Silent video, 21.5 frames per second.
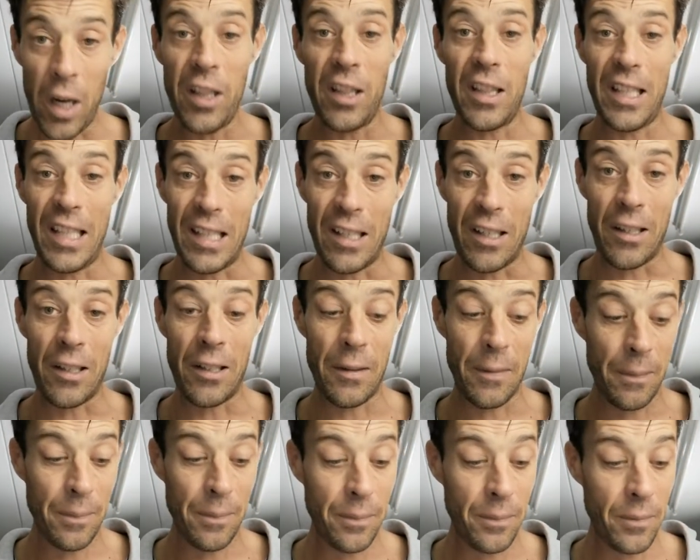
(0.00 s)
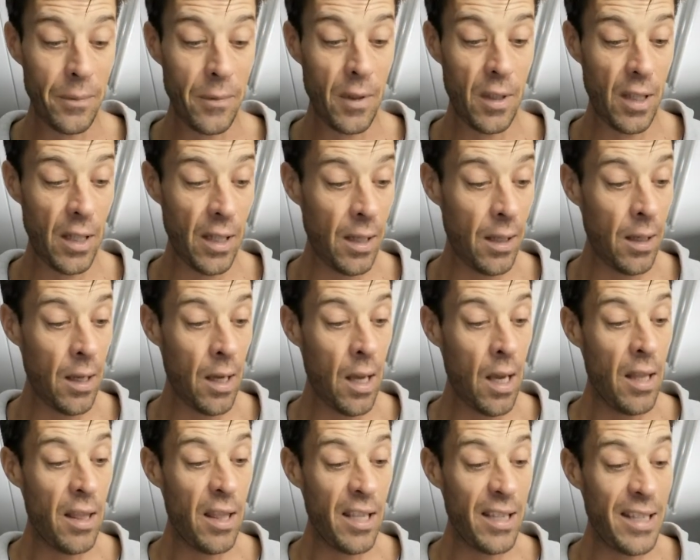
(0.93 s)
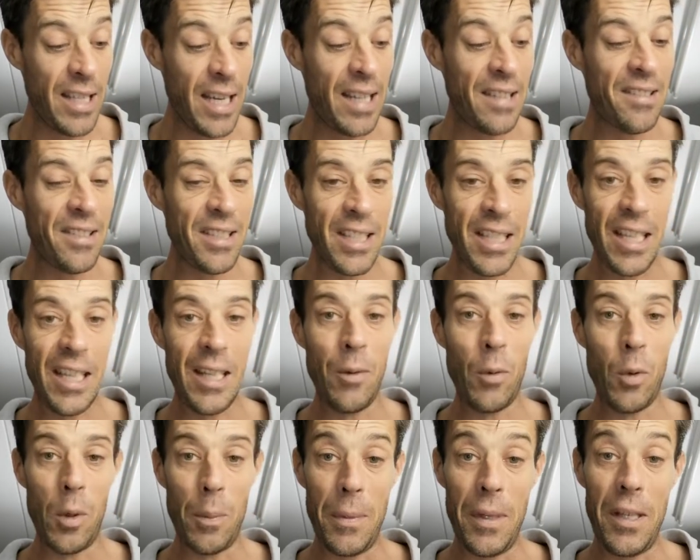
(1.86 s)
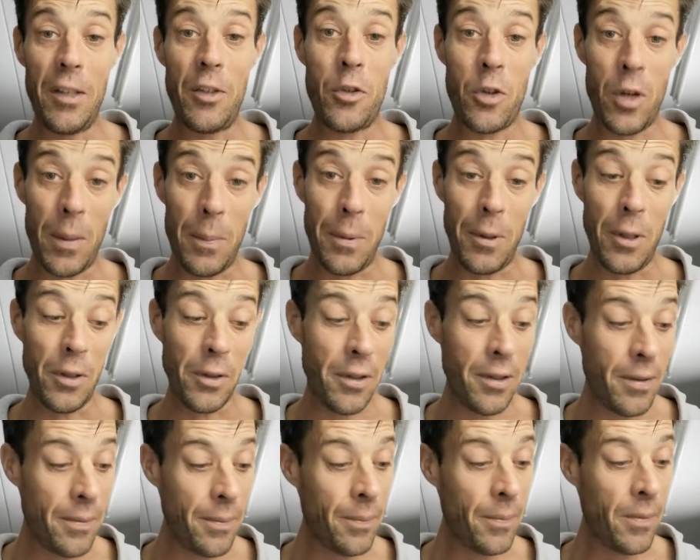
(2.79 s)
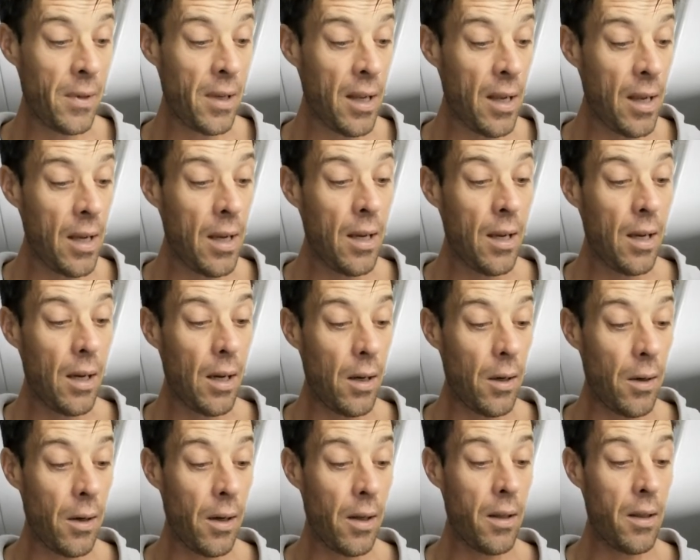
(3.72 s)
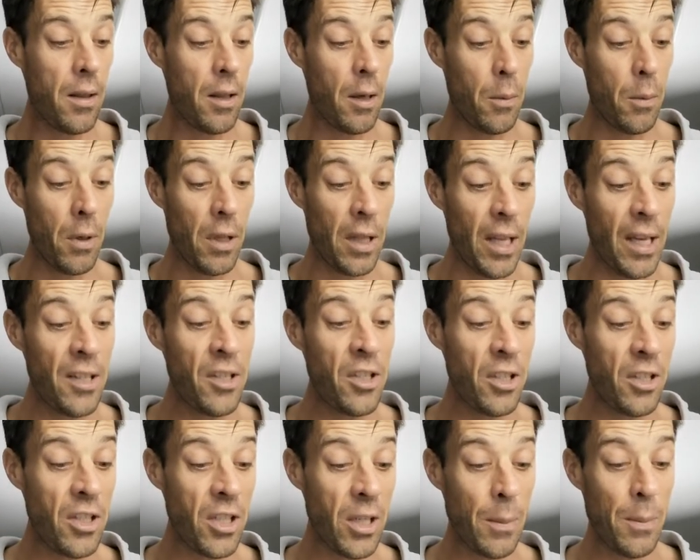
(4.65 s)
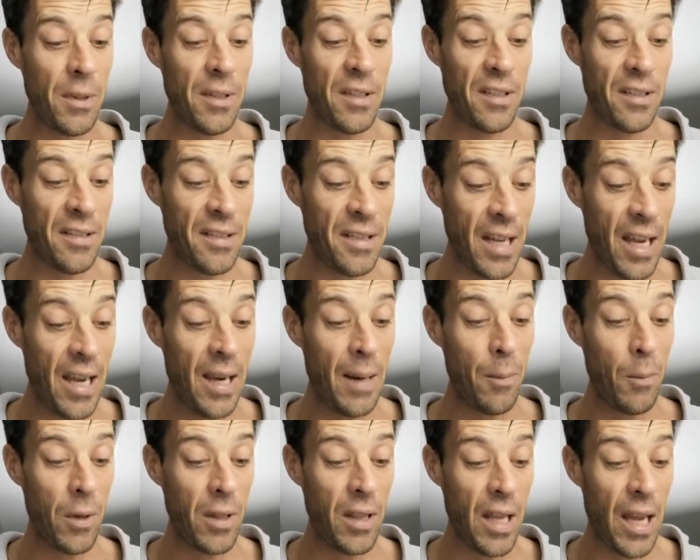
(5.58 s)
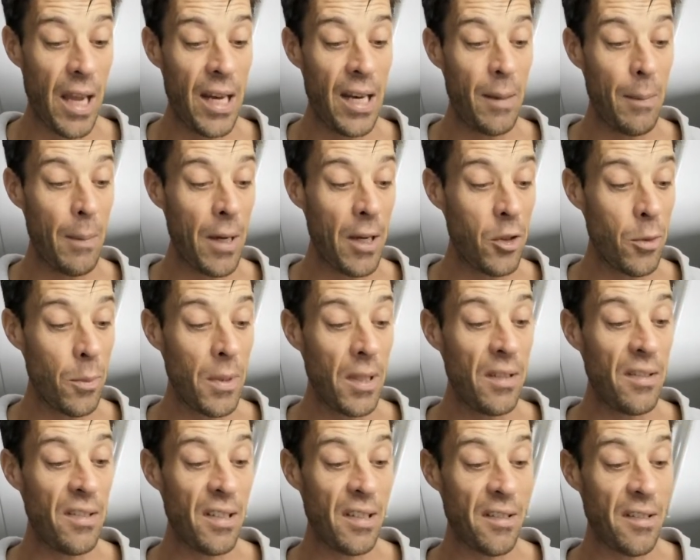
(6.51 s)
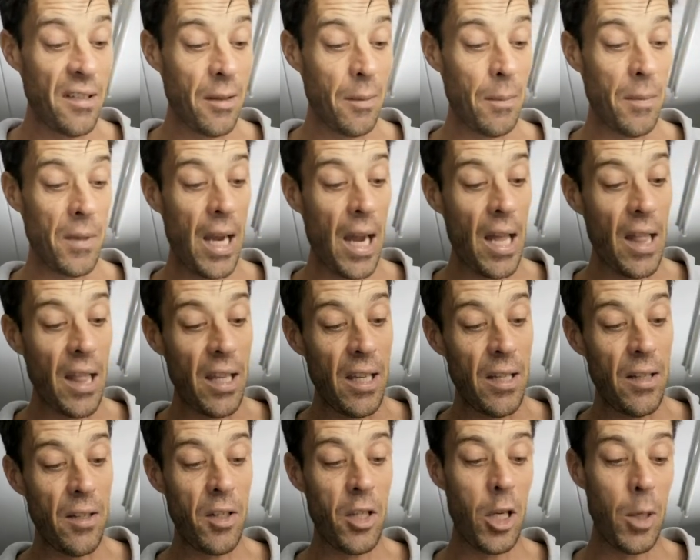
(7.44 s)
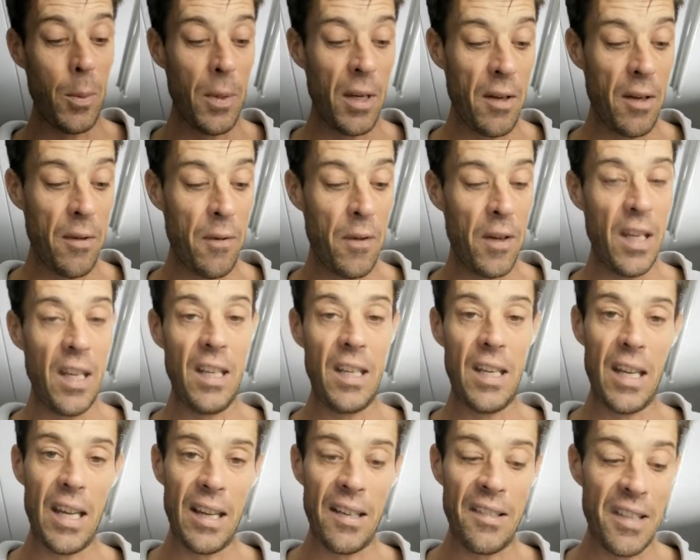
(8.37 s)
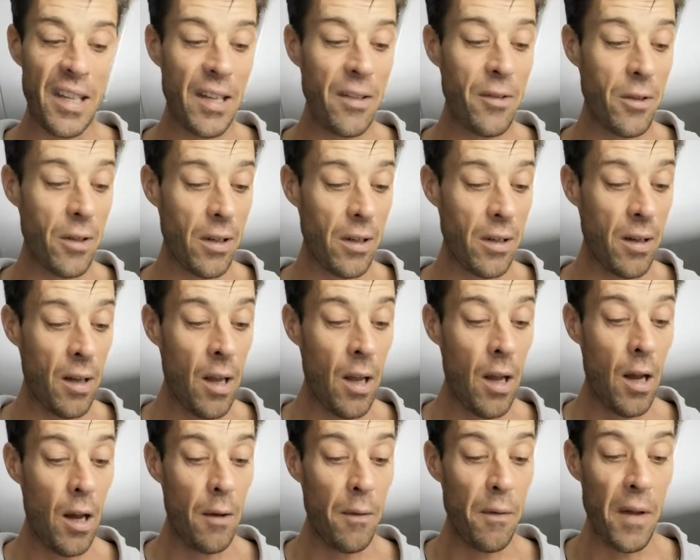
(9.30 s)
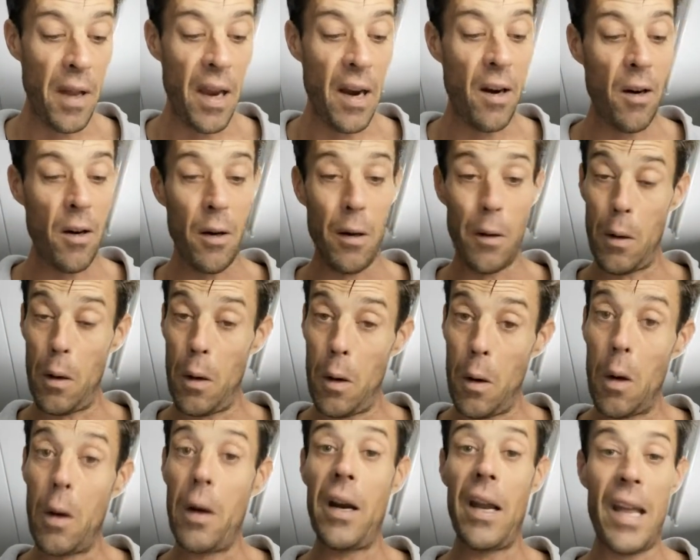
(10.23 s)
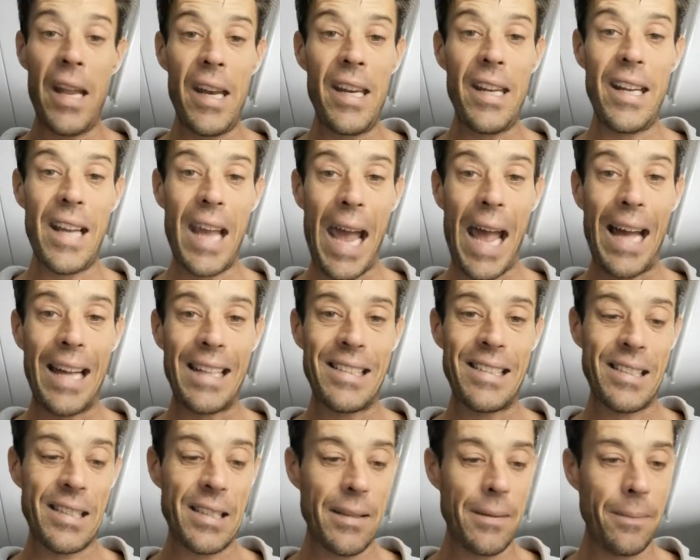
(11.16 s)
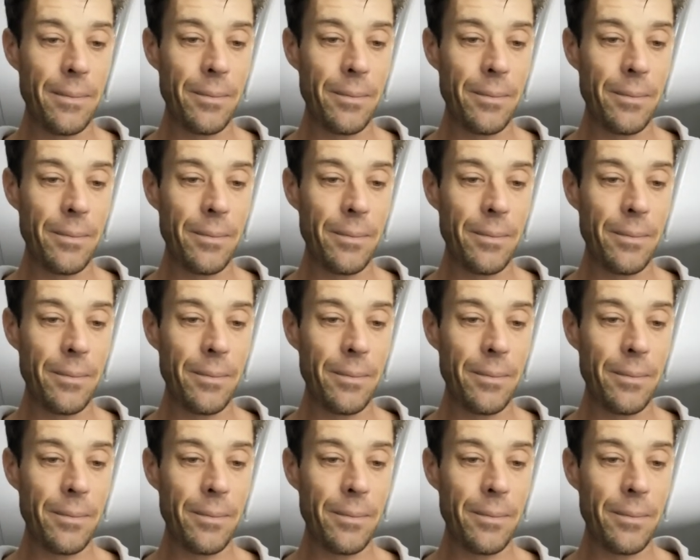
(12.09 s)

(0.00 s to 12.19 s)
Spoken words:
liter. Yeah, the density will be tripled. The relationship is the same with any measurement system, gallon, cubic feet, etc., of air or any gas.